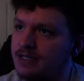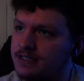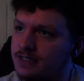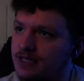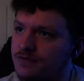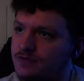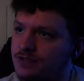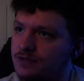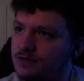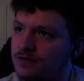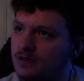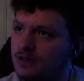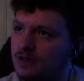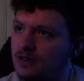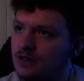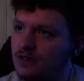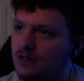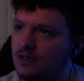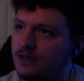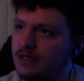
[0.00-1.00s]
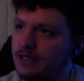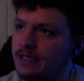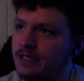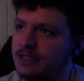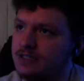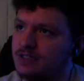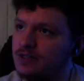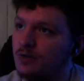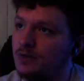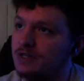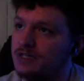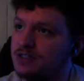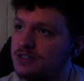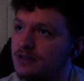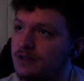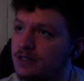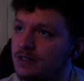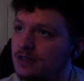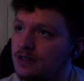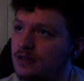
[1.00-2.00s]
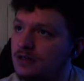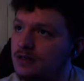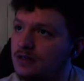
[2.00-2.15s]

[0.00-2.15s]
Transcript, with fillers: he saves you. He doesn't know what he's doing.